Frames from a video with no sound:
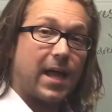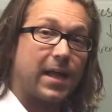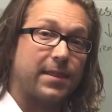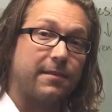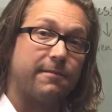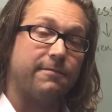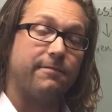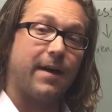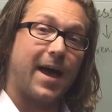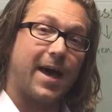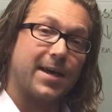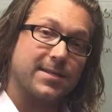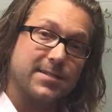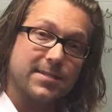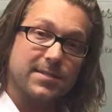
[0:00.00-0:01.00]
how
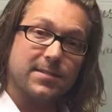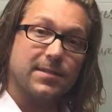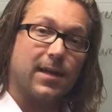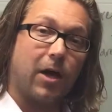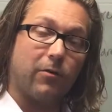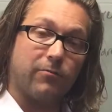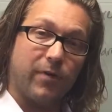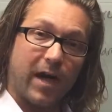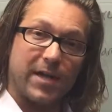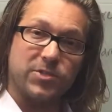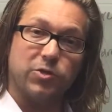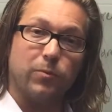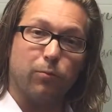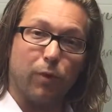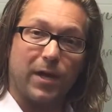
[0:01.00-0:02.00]

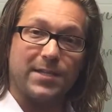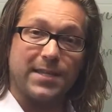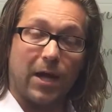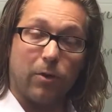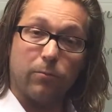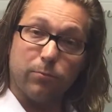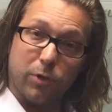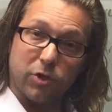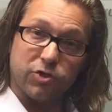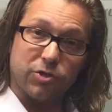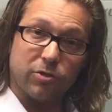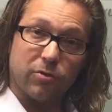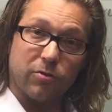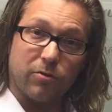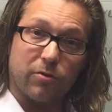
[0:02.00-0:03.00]
fast you break down blood
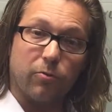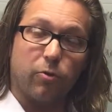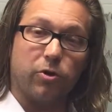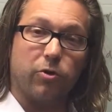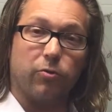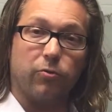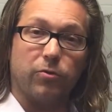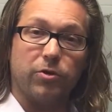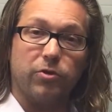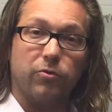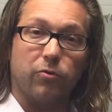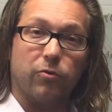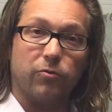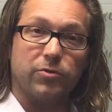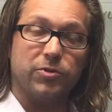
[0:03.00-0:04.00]
sugar, or
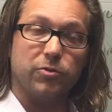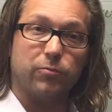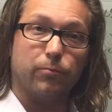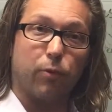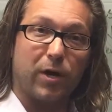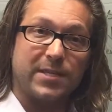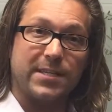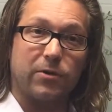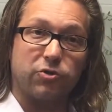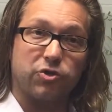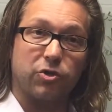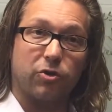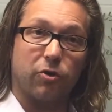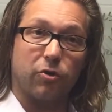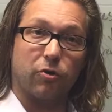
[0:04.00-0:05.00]
you'll break down
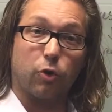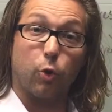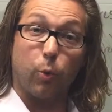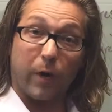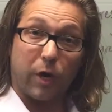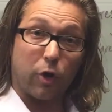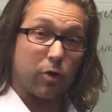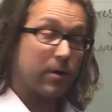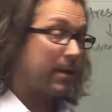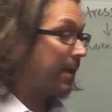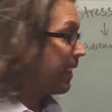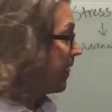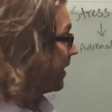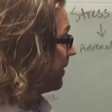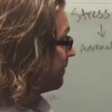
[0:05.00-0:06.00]
sugar quicker.
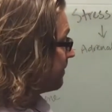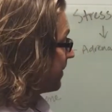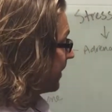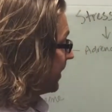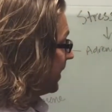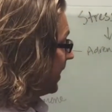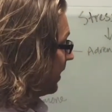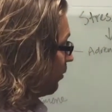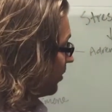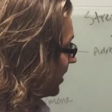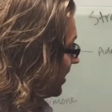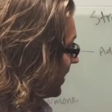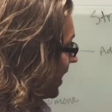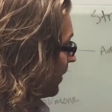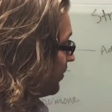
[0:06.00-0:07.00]
And when
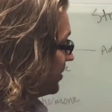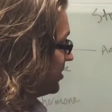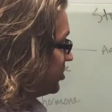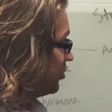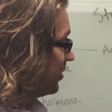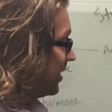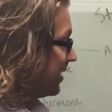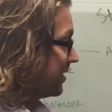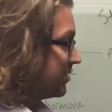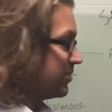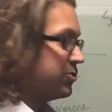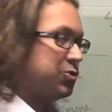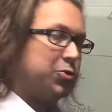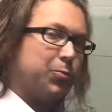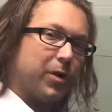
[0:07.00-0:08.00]
that happens, you get
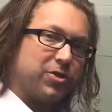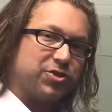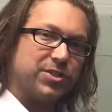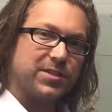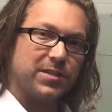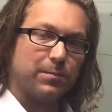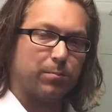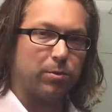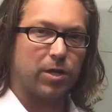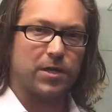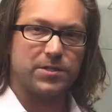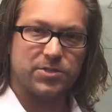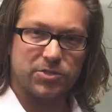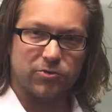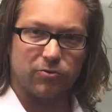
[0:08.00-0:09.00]
too much in the
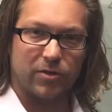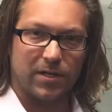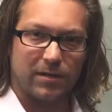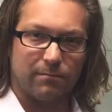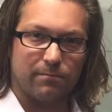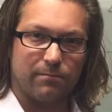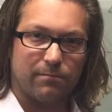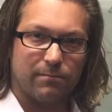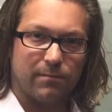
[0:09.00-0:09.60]
bloodstream.